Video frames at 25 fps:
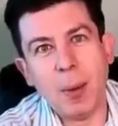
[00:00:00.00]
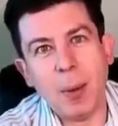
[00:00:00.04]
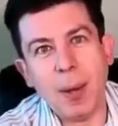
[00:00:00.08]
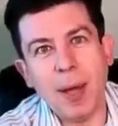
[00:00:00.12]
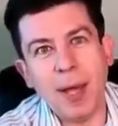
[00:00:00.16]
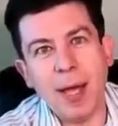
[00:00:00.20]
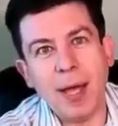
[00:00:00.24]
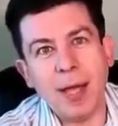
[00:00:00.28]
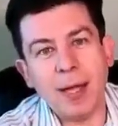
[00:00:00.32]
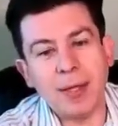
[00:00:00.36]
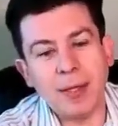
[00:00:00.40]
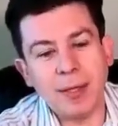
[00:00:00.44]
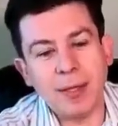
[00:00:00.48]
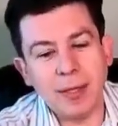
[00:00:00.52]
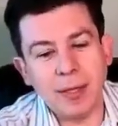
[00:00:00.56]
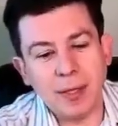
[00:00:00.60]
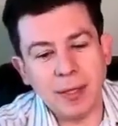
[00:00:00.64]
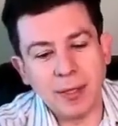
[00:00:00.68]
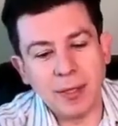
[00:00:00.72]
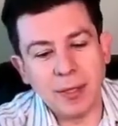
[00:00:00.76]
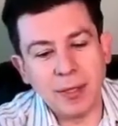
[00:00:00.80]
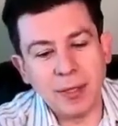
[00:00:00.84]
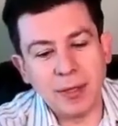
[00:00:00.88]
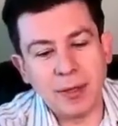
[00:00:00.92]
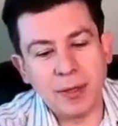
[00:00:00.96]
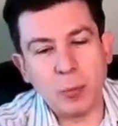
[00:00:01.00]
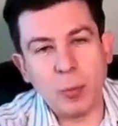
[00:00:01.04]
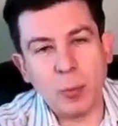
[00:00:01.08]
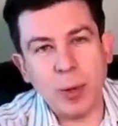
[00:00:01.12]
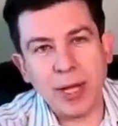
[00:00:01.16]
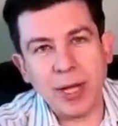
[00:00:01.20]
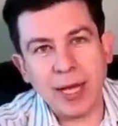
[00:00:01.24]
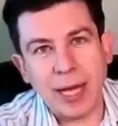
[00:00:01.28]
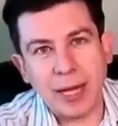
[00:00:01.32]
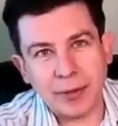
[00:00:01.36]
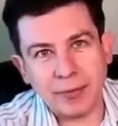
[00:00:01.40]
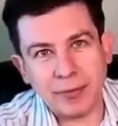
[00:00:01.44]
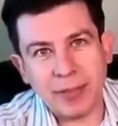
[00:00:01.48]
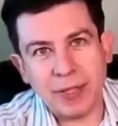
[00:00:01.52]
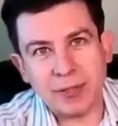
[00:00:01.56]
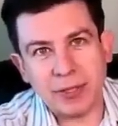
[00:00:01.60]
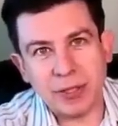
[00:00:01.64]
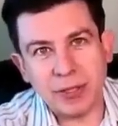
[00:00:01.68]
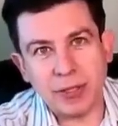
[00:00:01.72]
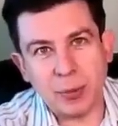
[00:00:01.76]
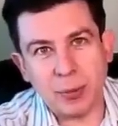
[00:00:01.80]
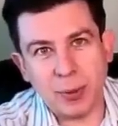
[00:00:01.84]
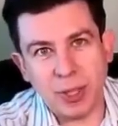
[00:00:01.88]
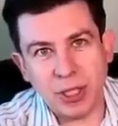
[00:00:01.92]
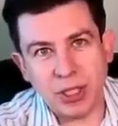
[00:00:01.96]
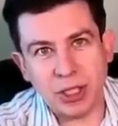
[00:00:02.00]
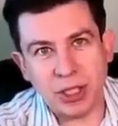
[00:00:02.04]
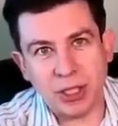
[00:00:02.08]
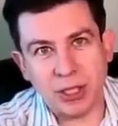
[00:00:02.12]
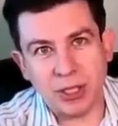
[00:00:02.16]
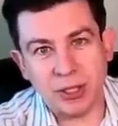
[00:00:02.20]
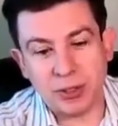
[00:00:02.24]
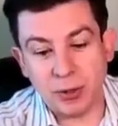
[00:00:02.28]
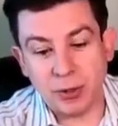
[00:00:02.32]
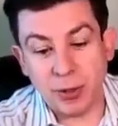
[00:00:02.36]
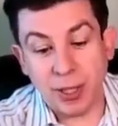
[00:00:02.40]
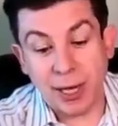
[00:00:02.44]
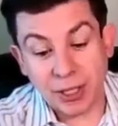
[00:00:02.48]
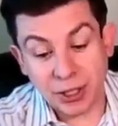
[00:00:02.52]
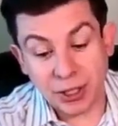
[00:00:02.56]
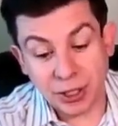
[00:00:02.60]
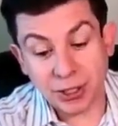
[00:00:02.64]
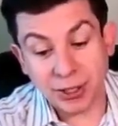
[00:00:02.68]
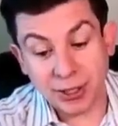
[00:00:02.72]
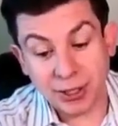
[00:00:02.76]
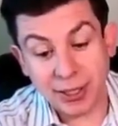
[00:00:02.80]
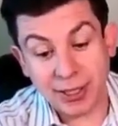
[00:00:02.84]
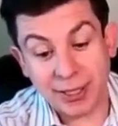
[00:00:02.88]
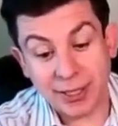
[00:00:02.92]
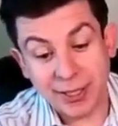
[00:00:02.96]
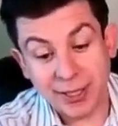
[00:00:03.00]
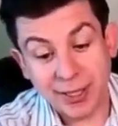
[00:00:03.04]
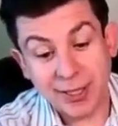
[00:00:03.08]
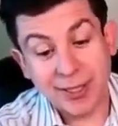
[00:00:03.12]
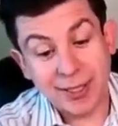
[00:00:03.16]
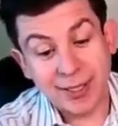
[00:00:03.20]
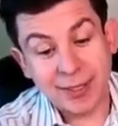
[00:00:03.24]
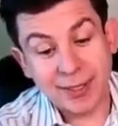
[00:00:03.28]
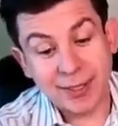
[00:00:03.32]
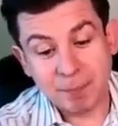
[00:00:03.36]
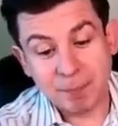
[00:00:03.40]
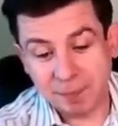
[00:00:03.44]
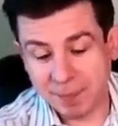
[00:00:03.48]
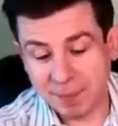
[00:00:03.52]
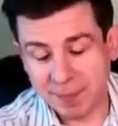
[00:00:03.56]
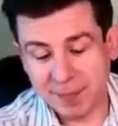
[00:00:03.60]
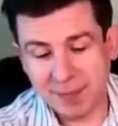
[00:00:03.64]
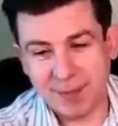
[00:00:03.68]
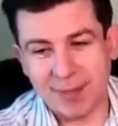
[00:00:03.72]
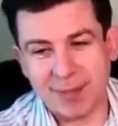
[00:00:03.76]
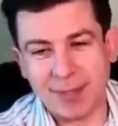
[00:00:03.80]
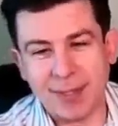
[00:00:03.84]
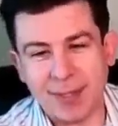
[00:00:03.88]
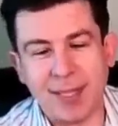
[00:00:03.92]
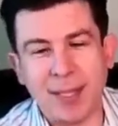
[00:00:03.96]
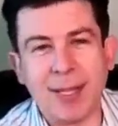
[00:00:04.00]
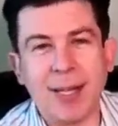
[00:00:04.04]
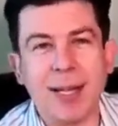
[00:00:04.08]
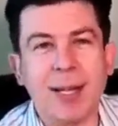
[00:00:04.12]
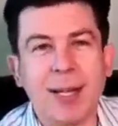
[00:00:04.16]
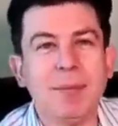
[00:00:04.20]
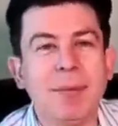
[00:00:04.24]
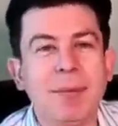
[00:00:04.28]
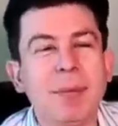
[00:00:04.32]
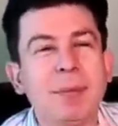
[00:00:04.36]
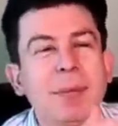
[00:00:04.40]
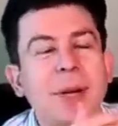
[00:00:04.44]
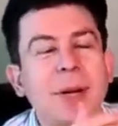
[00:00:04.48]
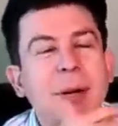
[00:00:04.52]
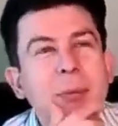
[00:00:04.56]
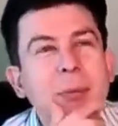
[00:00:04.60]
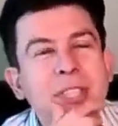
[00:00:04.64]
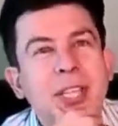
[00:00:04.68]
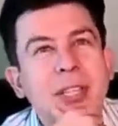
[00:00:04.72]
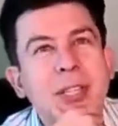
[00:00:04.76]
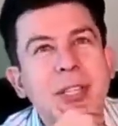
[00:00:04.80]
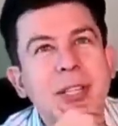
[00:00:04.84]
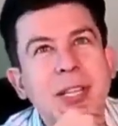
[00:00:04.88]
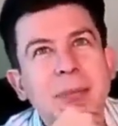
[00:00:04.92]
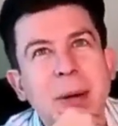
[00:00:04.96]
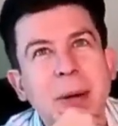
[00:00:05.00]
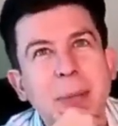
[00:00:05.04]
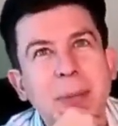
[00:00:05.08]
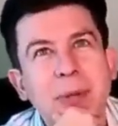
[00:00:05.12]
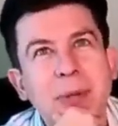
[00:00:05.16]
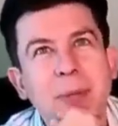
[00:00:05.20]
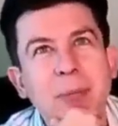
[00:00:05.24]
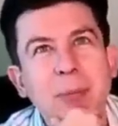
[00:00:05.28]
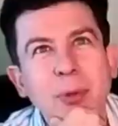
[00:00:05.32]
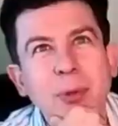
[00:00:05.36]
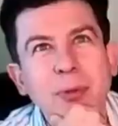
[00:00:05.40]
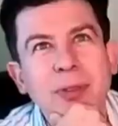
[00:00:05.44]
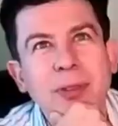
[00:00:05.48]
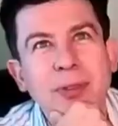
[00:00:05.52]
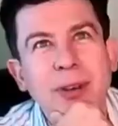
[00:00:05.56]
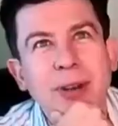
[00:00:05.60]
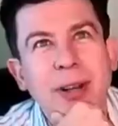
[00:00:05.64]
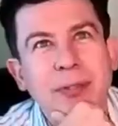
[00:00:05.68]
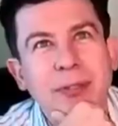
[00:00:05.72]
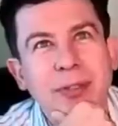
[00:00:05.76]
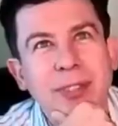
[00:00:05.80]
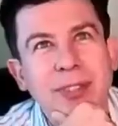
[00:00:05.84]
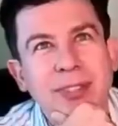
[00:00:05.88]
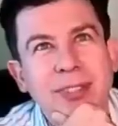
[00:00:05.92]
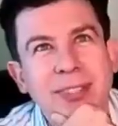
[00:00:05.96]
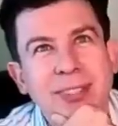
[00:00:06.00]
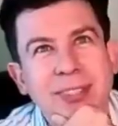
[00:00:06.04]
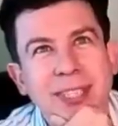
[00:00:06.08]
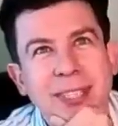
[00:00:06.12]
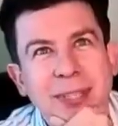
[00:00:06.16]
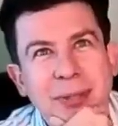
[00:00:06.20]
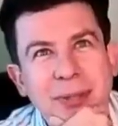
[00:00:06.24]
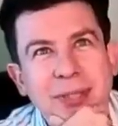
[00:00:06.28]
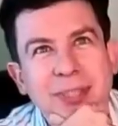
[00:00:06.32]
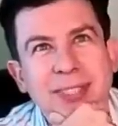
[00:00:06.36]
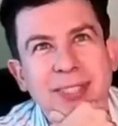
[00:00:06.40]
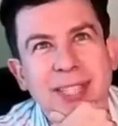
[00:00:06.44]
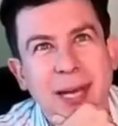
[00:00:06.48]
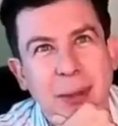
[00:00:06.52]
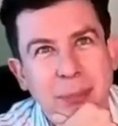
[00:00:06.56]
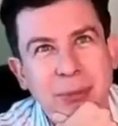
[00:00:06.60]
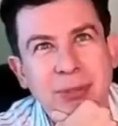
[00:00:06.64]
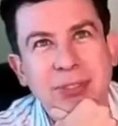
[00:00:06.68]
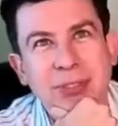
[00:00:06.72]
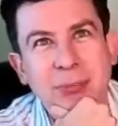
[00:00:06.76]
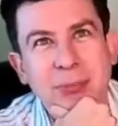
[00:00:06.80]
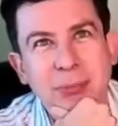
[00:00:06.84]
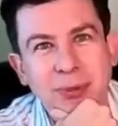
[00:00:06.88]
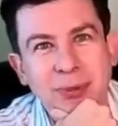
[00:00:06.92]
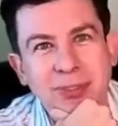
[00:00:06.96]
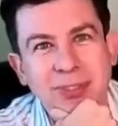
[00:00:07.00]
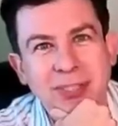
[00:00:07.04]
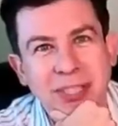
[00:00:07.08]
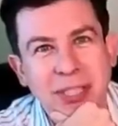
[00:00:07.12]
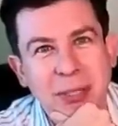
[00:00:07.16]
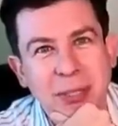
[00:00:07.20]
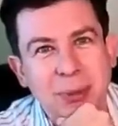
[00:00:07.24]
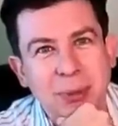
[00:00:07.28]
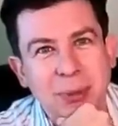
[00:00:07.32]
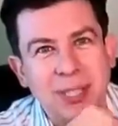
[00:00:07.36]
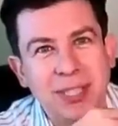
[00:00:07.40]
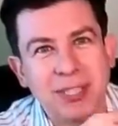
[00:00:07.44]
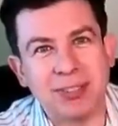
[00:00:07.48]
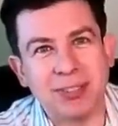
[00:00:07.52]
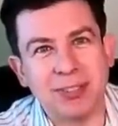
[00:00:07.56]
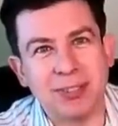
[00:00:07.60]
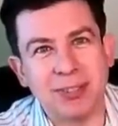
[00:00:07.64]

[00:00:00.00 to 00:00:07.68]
and the way out of that situation is to actually I, I, wish I could come up with a movie reference because I know this happens in movies a lot, but it's to